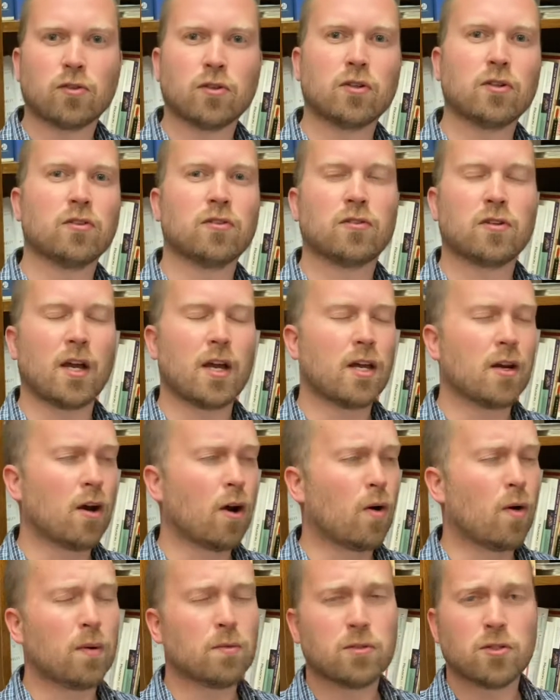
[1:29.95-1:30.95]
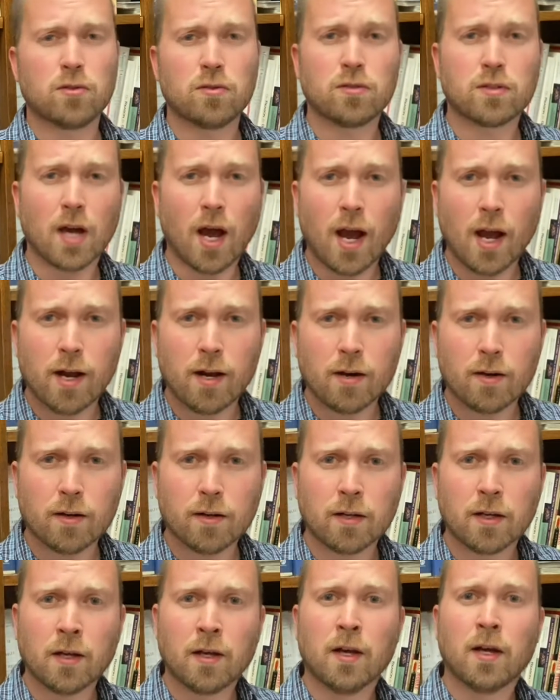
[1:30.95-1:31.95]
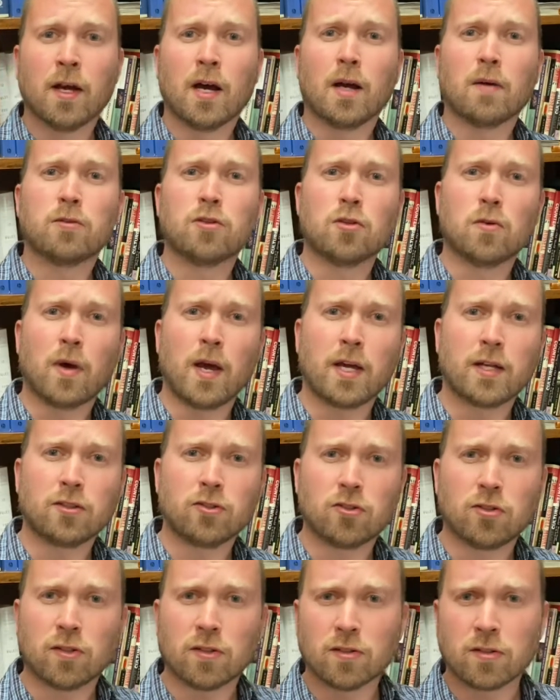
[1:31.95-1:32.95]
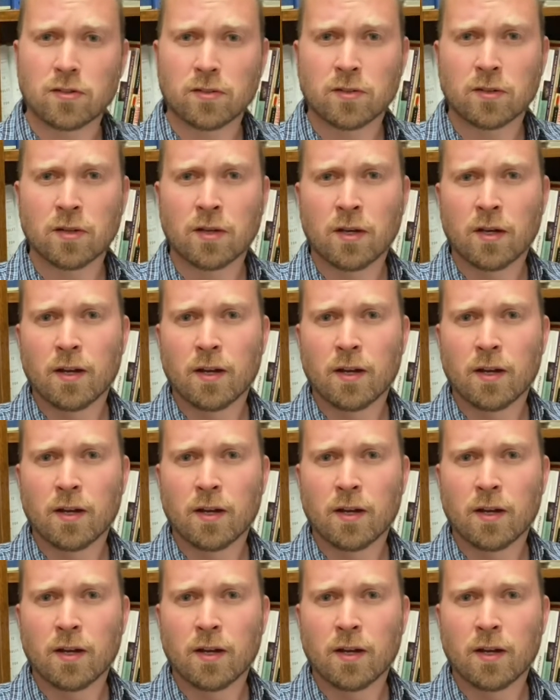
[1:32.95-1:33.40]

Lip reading: Or you're saying, oh, I'm too tired, I'm too anxious.